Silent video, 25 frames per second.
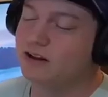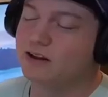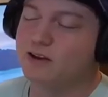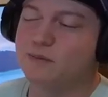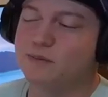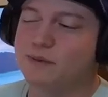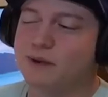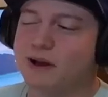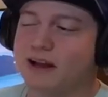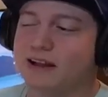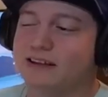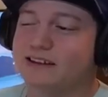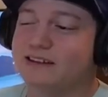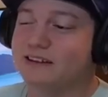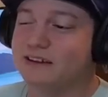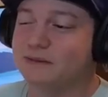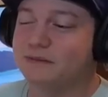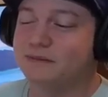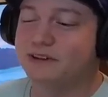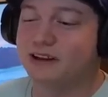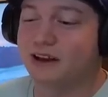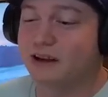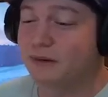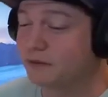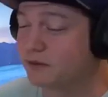come on.
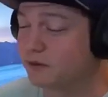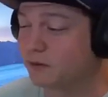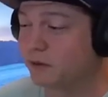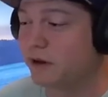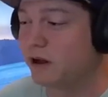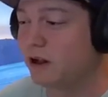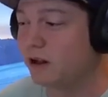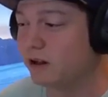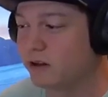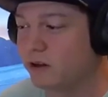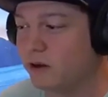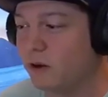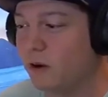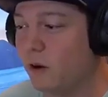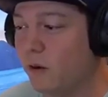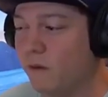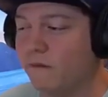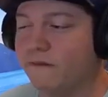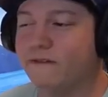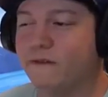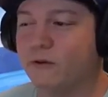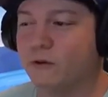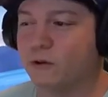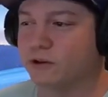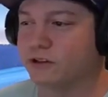Sometimes we all go
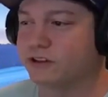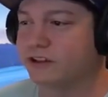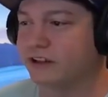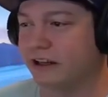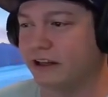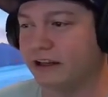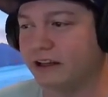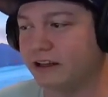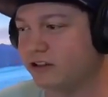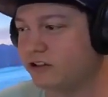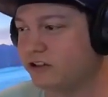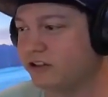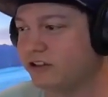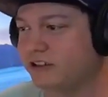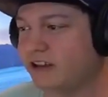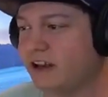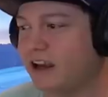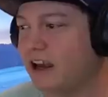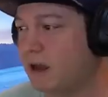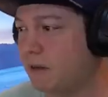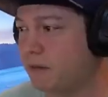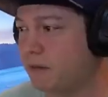014. It just happens.